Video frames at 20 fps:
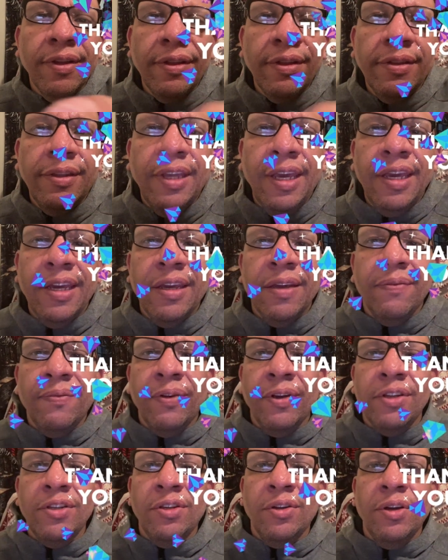Thank you
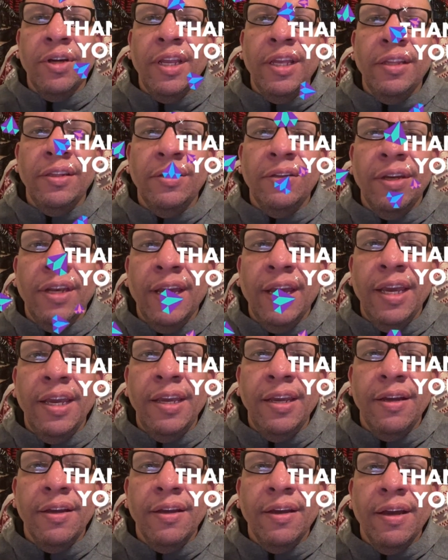for joining
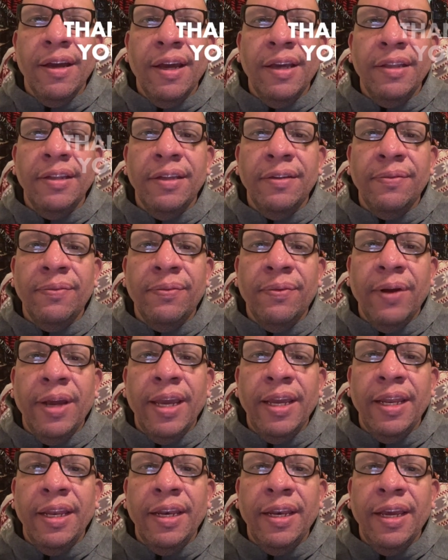tonight on this
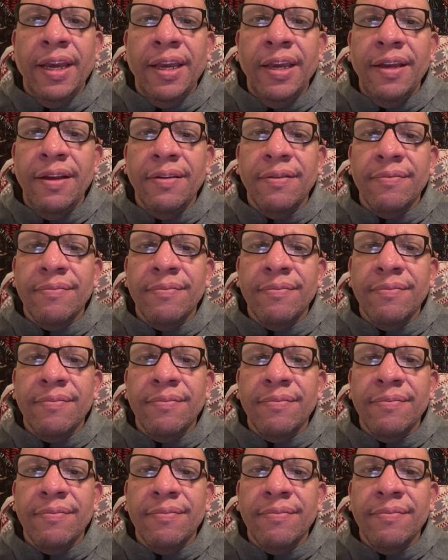Friday night.